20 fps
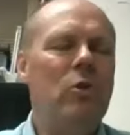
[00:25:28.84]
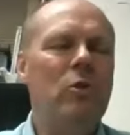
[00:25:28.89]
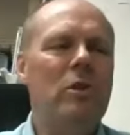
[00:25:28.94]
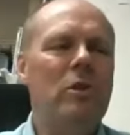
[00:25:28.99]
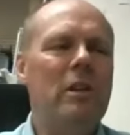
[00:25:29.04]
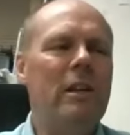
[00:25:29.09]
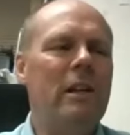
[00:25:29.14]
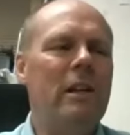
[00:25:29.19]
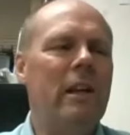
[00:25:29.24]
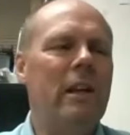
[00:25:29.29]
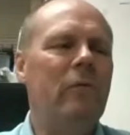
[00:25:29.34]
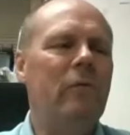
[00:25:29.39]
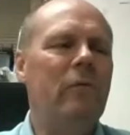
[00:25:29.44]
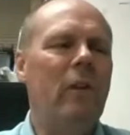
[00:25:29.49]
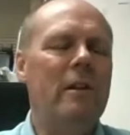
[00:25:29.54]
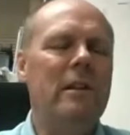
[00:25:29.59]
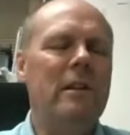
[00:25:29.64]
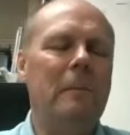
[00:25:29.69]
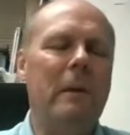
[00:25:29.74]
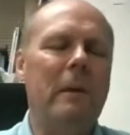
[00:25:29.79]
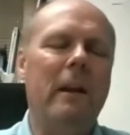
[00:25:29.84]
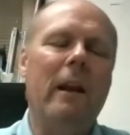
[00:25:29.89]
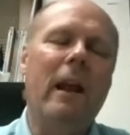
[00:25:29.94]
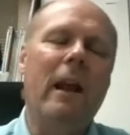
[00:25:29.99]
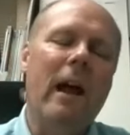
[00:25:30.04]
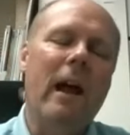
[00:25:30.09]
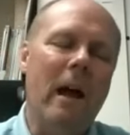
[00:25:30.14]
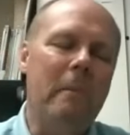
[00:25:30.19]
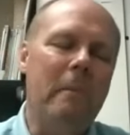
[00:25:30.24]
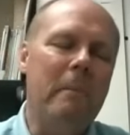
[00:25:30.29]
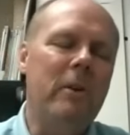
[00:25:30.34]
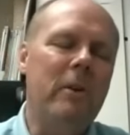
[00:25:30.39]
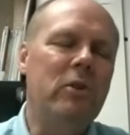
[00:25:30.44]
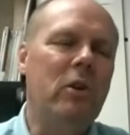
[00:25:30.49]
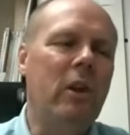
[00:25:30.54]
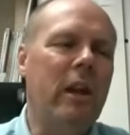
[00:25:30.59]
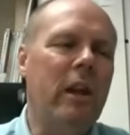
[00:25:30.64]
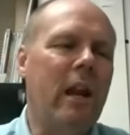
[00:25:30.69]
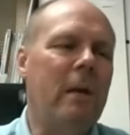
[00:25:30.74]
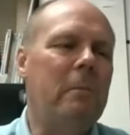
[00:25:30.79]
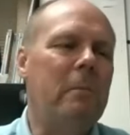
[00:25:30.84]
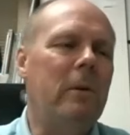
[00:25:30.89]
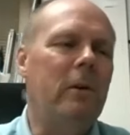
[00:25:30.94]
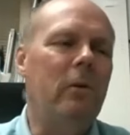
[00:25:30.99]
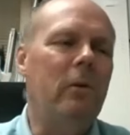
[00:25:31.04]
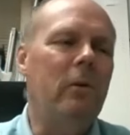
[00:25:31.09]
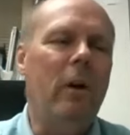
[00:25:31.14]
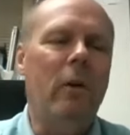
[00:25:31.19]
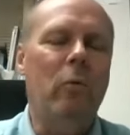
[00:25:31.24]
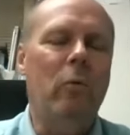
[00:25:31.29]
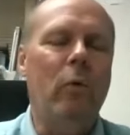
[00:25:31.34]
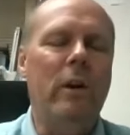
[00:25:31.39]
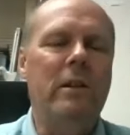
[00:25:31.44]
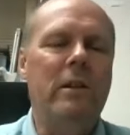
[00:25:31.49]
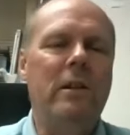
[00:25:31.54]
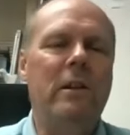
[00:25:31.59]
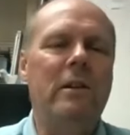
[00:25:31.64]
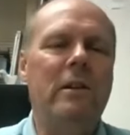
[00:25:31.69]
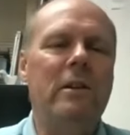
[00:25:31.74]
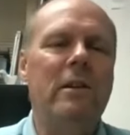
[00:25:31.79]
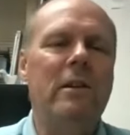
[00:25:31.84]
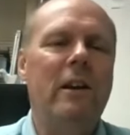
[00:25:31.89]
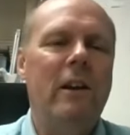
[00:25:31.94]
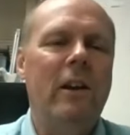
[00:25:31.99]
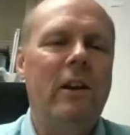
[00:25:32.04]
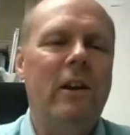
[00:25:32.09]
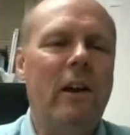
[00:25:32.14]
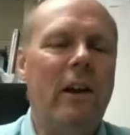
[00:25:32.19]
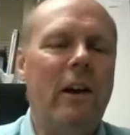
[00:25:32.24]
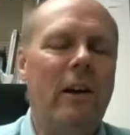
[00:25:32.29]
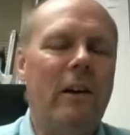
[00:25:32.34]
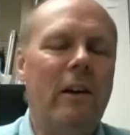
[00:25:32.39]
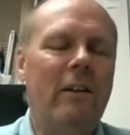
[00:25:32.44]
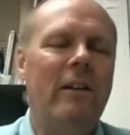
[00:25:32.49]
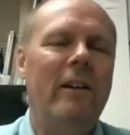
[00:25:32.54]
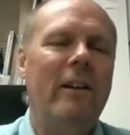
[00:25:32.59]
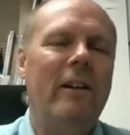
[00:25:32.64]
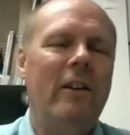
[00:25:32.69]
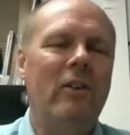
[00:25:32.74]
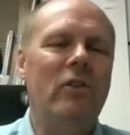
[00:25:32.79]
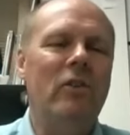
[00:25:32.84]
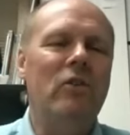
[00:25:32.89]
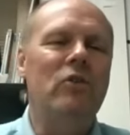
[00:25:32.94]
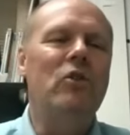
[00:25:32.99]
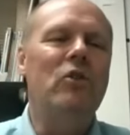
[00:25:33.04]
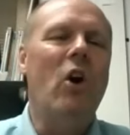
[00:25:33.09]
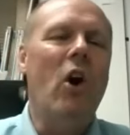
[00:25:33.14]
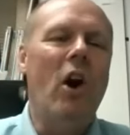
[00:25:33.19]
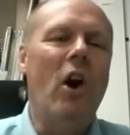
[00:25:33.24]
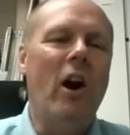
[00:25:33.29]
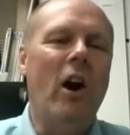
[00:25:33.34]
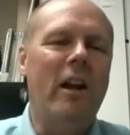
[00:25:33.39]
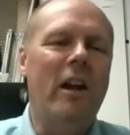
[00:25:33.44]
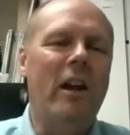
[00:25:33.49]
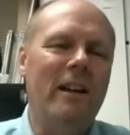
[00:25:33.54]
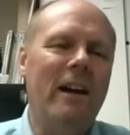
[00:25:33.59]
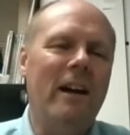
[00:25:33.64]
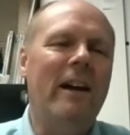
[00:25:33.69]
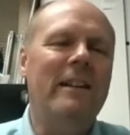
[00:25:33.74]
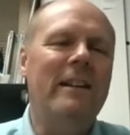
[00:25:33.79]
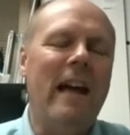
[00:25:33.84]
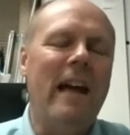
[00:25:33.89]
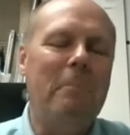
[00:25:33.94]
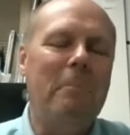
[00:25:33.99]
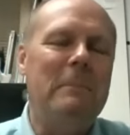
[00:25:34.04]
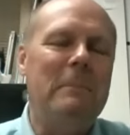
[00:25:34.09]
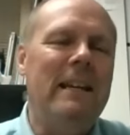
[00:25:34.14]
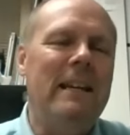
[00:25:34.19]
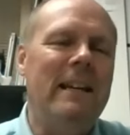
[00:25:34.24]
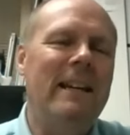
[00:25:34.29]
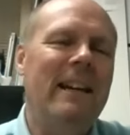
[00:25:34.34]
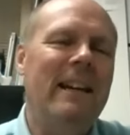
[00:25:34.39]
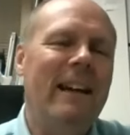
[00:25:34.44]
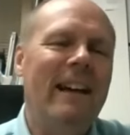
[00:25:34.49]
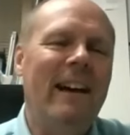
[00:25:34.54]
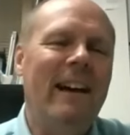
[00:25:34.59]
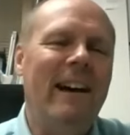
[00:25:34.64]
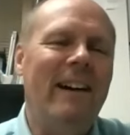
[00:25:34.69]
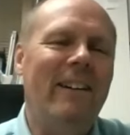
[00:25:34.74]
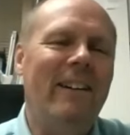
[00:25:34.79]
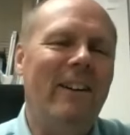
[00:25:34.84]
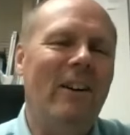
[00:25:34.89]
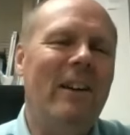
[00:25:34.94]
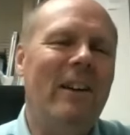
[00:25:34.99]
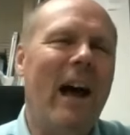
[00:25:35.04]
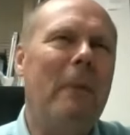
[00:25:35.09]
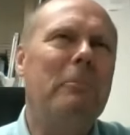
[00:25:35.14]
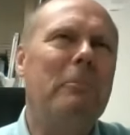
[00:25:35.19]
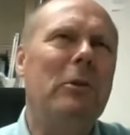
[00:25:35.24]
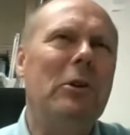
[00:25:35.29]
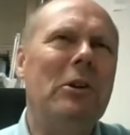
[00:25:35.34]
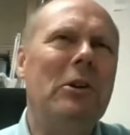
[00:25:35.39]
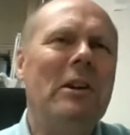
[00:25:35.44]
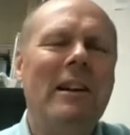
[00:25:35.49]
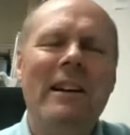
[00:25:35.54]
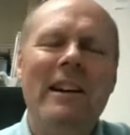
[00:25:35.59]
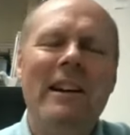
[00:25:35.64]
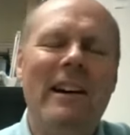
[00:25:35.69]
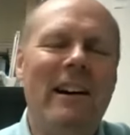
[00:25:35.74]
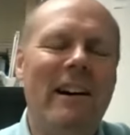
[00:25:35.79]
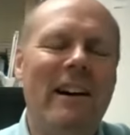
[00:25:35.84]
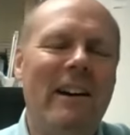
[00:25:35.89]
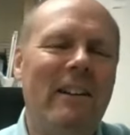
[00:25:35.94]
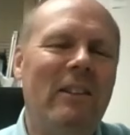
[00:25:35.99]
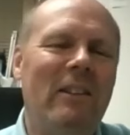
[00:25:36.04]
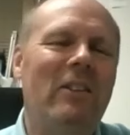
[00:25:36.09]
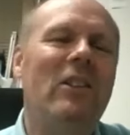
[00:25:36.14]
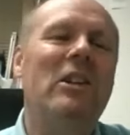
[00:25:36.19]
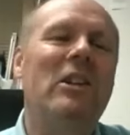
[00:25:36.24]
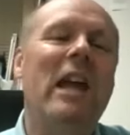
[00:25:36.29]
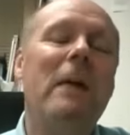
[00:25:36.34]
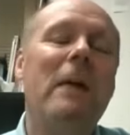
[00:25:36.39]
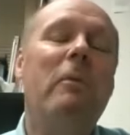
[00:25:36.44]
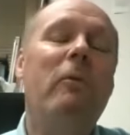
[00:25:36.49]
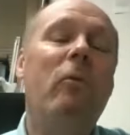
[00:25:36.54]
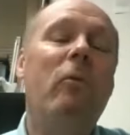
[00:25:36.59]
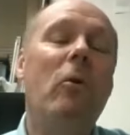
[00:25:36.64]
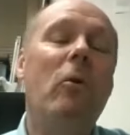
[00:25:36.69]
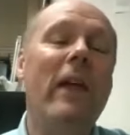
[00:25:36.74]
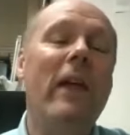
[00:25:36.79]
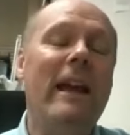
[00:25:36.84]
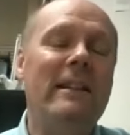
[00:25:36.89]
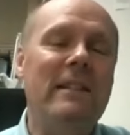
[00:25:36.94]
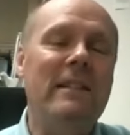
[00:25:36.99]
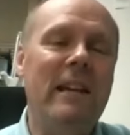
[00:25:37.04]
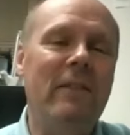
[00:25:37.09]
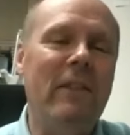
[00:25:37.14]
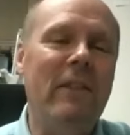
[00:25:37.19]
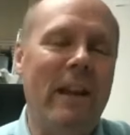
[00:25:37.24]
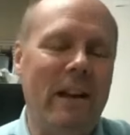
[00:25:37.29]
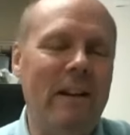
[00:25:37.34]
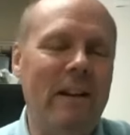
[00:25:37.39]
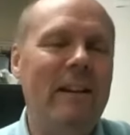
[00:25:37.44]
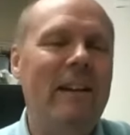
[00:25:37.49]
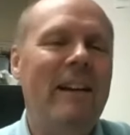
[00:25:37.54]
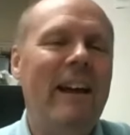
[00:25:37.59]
see an influx? I mean, I mentioned that I'm a recent dog adoptee or adopter the day before Thanksgiving.